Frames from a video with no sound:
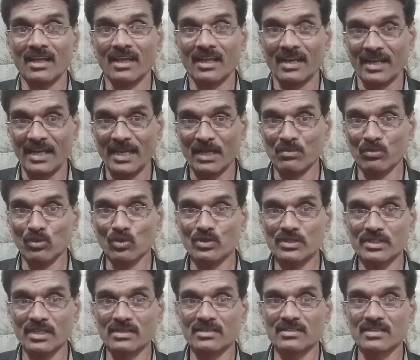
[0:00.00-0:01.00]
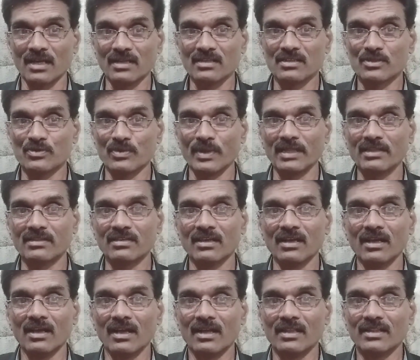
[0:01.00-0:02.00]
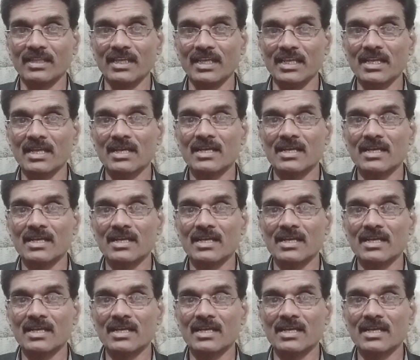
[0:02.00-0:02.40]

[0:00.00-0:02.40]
like moons and suns with the